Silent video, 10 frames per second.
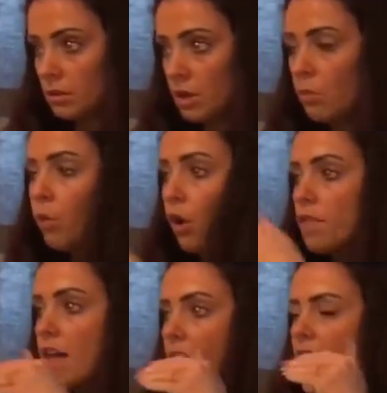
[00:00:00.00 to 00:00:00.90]
What,
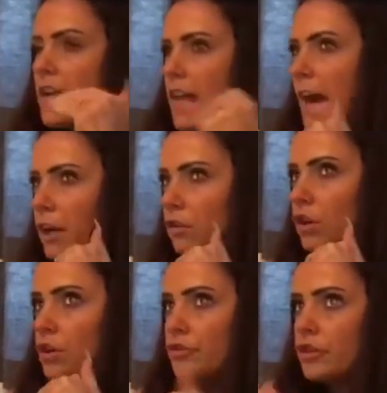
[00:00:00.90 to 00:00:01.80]
that
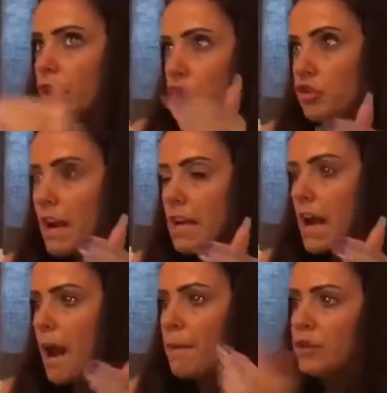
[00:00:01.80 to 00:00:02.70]
kangaroos are in Australia,
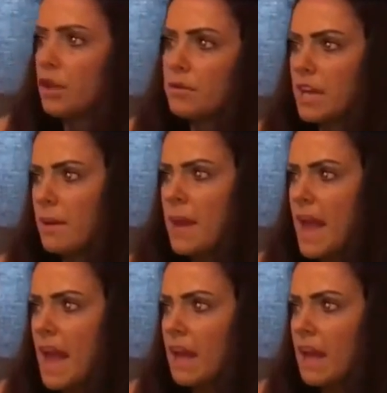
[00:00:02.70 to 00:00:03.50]
but we don't get them here?